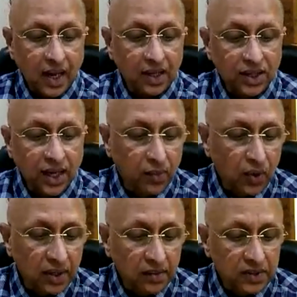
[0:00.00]

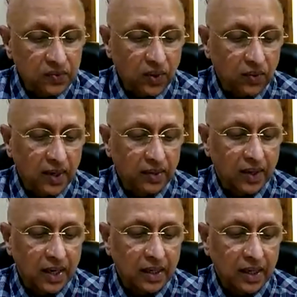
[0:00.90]
Stramonium is for 1
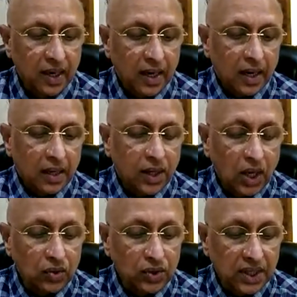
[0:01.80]
mark.
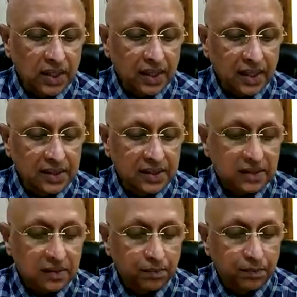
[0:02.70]
Delusion
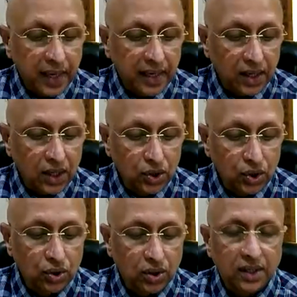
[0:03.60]
is being
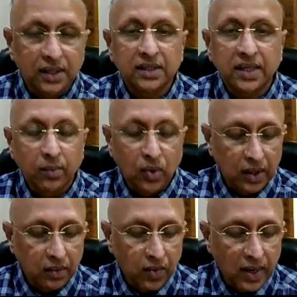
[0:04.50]
injured.
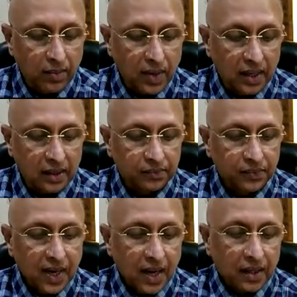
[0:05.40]
Stramonium 1 mark.
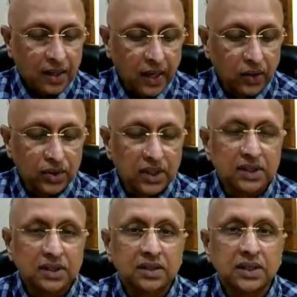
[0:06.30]

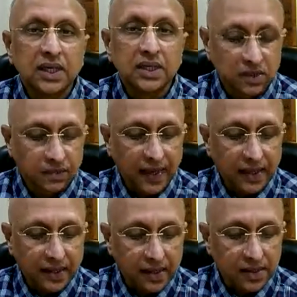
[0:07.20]
Delusion sees
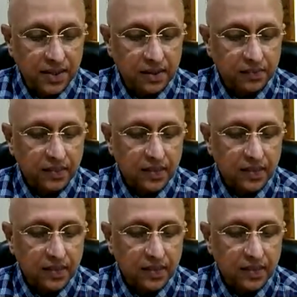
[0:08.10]
specters,